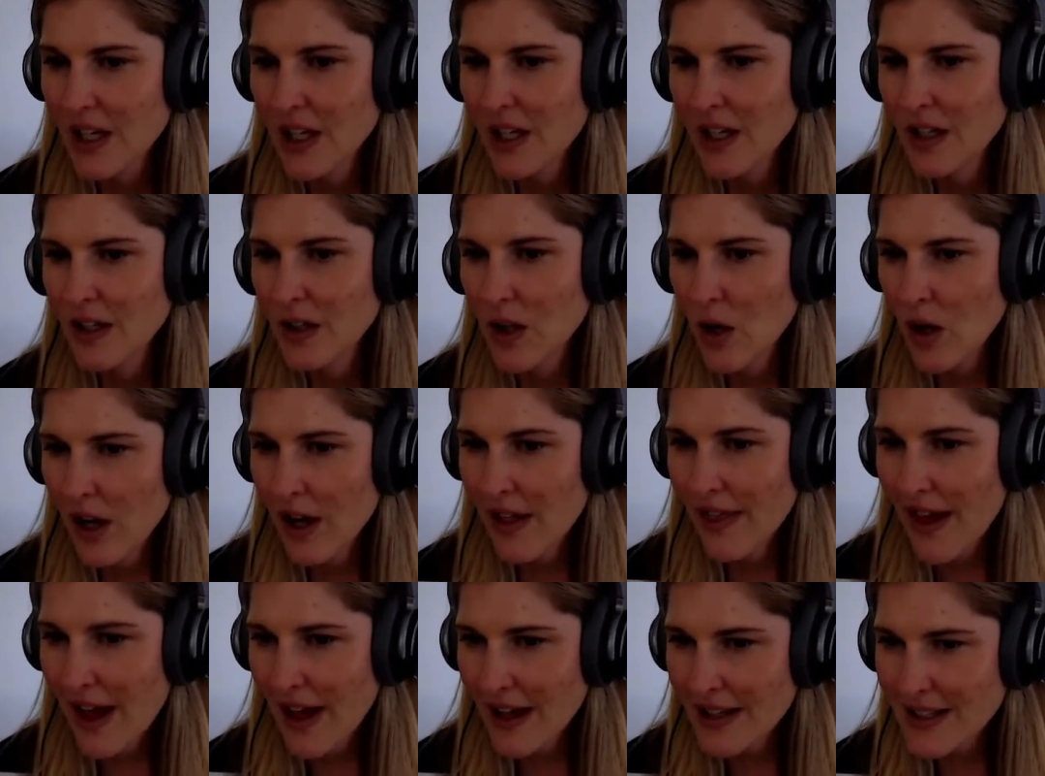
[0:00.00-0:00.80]
Laura,
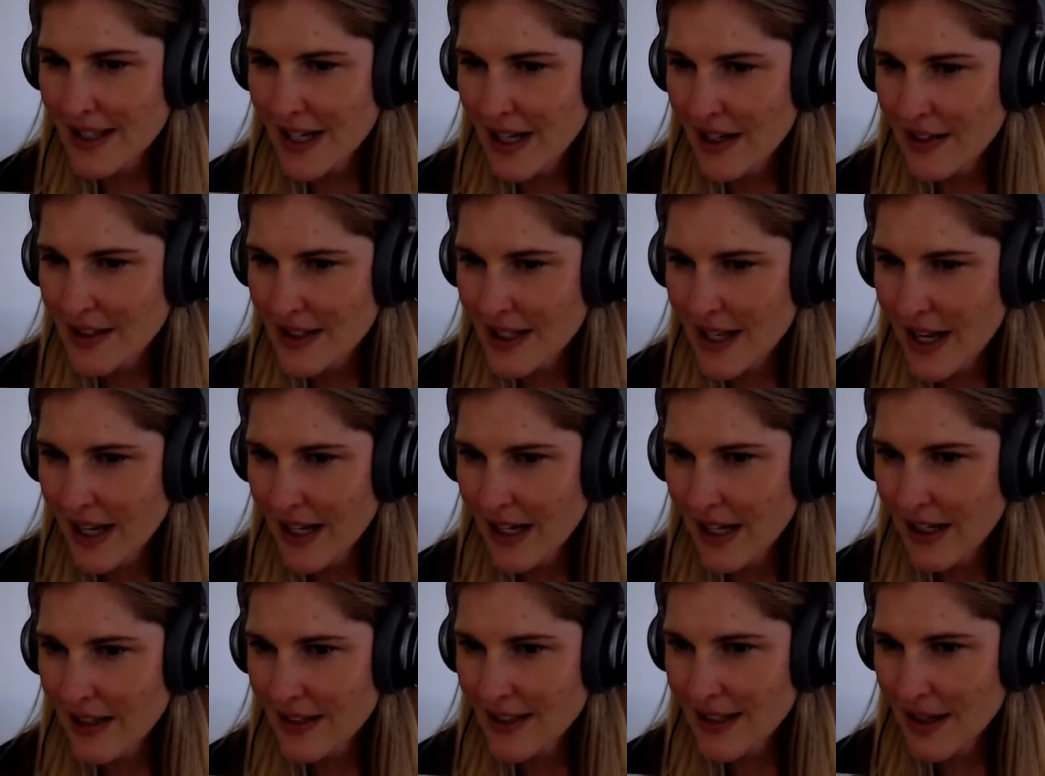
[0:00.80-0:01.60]
that sounds
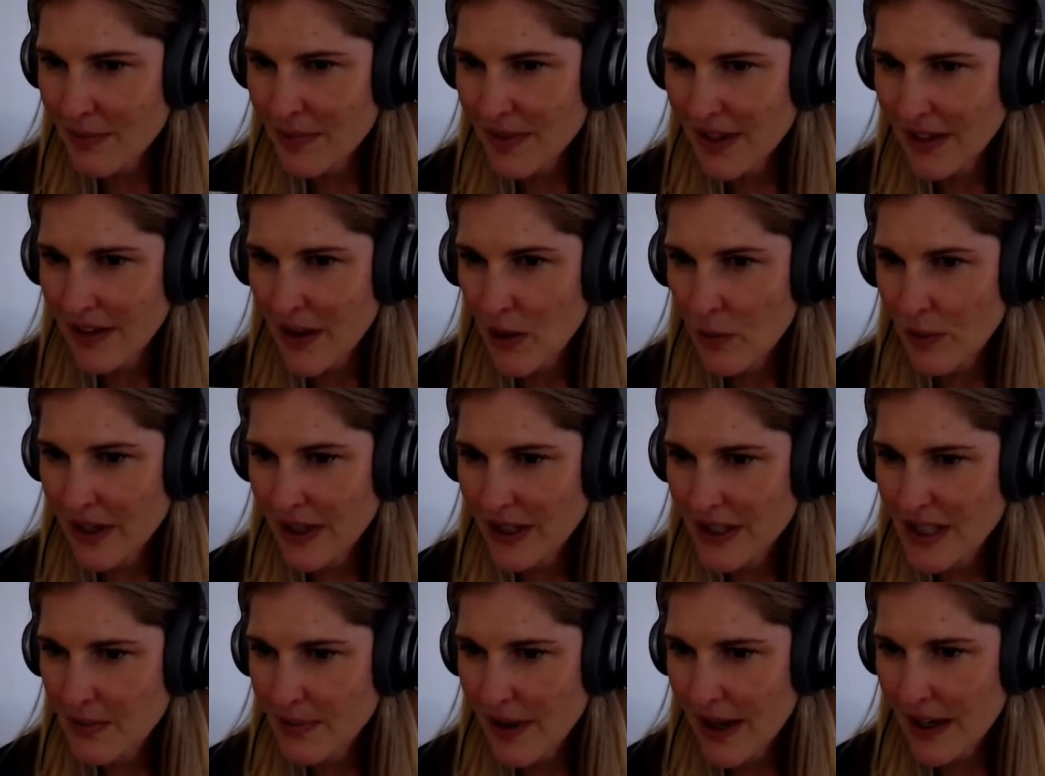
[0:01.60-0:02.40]
like something that we
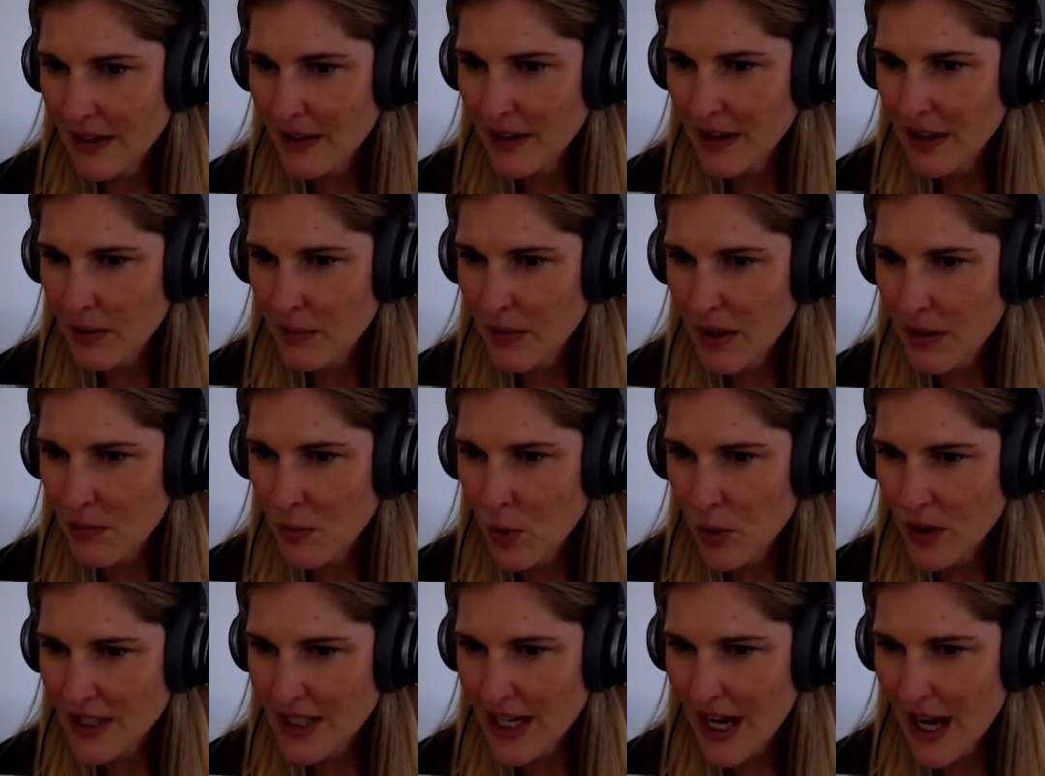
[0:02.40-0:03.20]
could spend a little bit
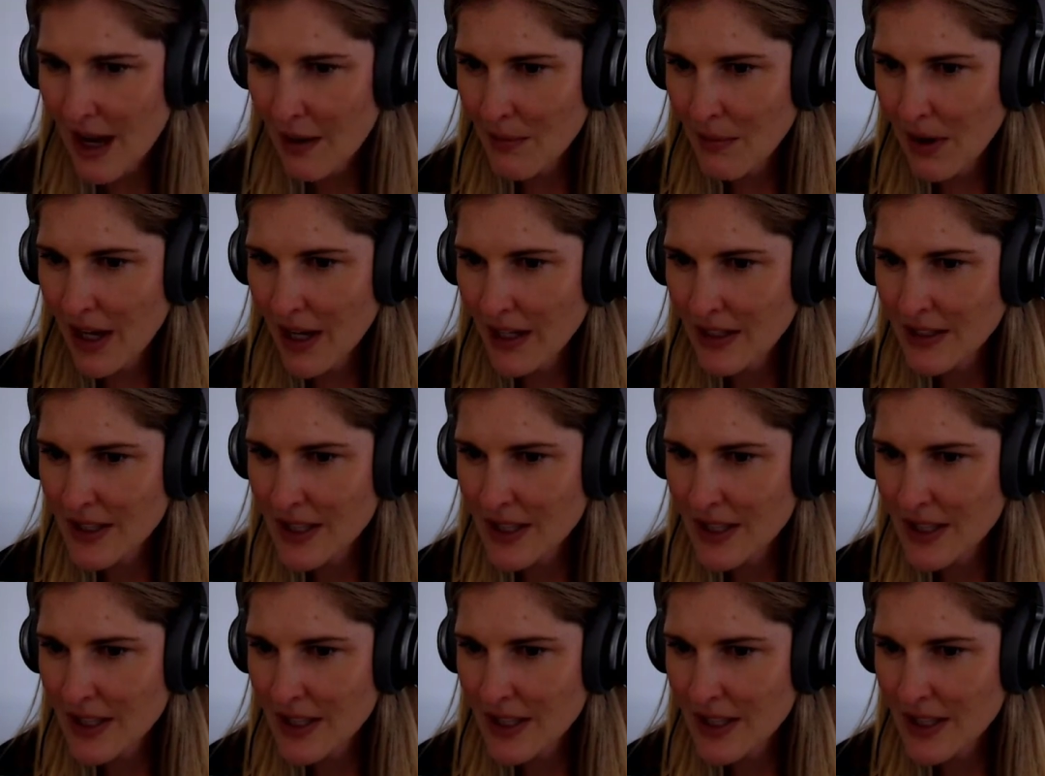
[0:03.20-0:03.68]
more time on.